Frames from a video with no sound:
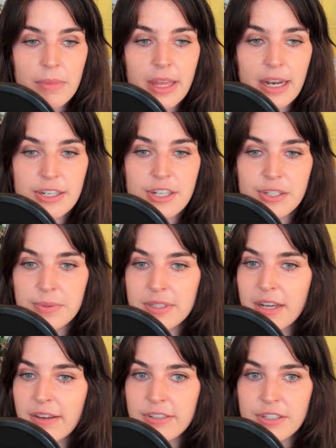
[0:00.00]
I just was
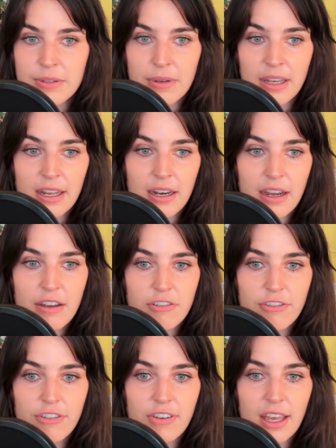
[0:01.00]
never doing
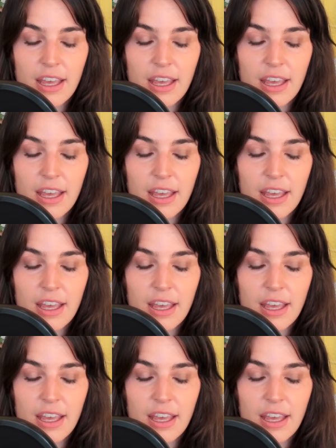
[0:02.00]
enough,